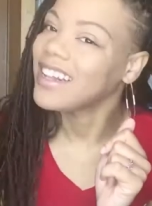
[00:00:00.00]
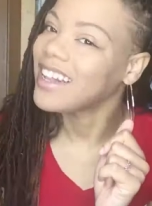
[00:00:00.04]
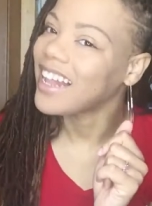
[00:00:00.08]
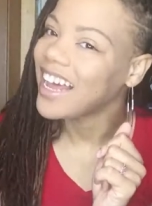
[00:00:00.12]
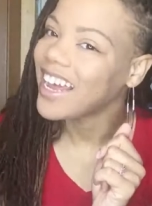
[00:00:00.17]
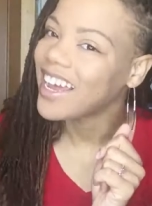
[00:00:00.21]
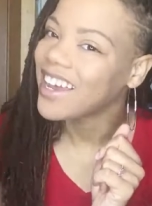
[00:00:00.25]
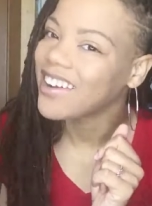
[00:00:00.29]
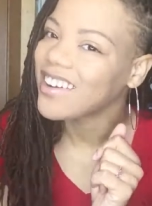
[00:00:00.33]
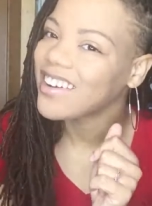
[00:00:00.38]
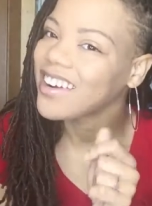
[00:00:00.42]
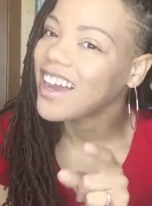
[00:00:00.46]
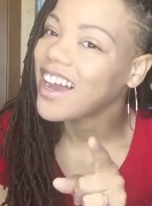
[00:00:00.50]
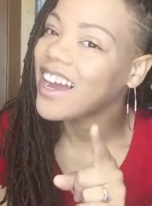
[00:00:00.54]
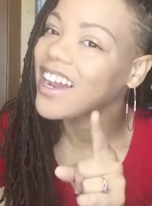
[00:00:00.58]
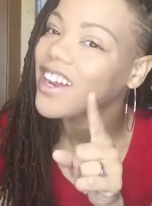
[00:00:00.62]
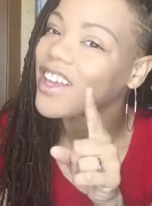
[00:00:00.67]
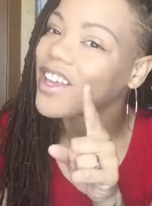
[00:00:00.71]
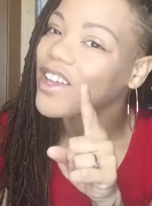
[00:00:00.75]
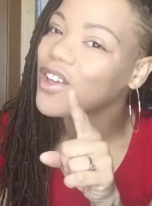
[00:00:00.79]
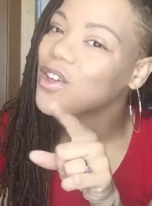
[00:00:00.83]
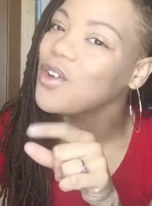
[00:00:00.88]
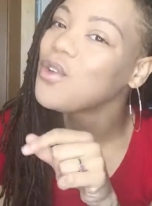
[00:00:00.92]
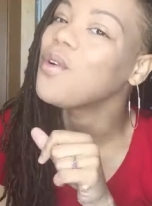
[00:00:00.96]
like it or
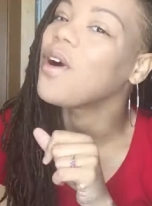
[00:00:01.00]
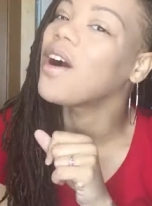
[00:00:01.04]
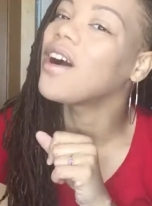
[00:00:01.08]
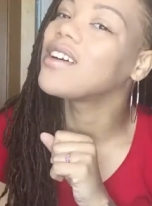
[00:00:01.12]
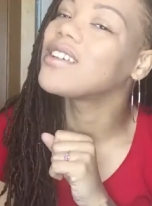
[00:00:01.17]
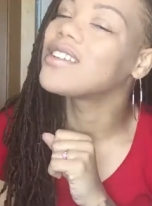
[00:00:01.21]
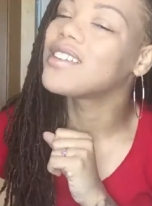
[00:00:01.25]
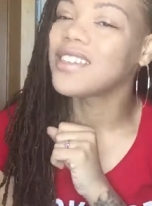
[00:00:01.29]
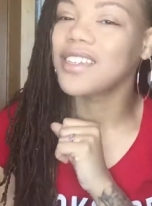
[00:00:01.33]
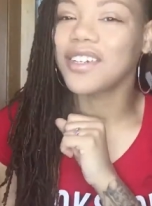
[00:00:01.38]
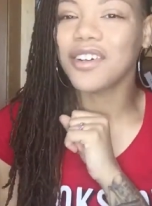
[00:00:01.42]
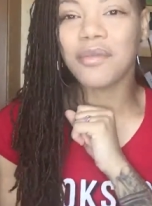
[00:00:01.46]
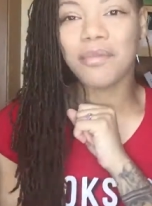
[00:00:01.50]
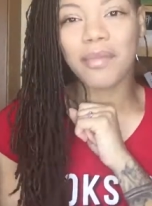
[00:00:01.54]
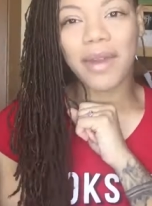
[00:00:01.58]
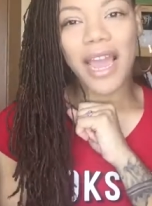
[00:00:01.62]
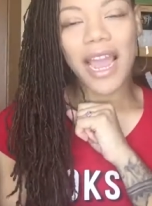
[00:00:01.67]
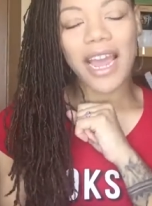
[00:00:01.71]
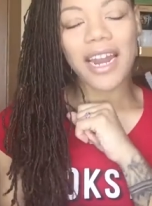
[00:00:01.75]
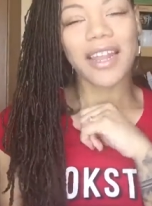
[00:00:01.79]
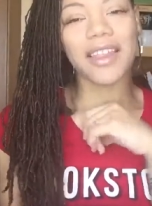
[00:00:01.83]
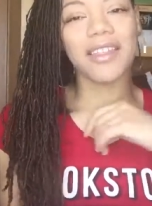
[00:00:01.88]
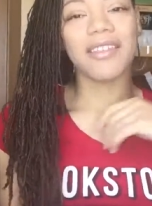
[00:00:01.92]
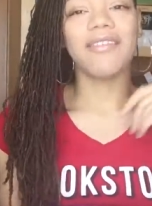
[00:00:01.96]
not, you are still
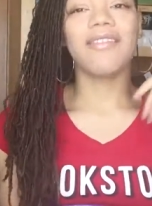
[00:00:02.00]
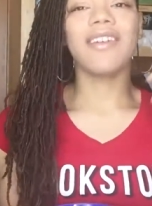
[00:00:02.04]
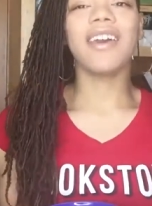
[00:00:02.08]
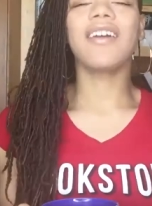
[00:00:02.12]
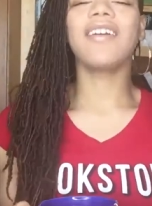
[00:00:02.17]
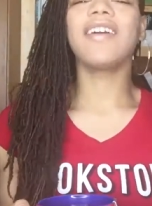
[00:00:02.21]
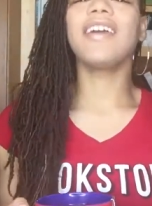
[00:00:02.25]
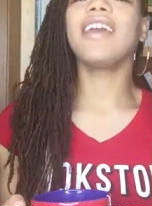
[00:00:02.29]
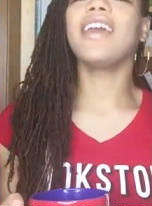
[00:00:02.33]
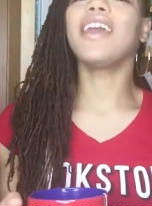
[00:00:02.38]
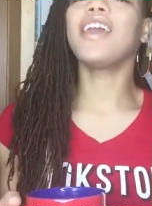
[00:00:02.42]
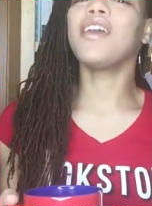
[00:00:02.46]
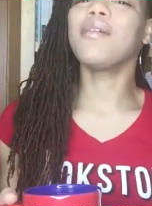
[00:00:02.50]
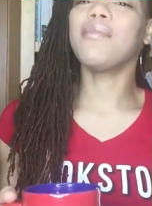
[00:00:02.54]
made in the very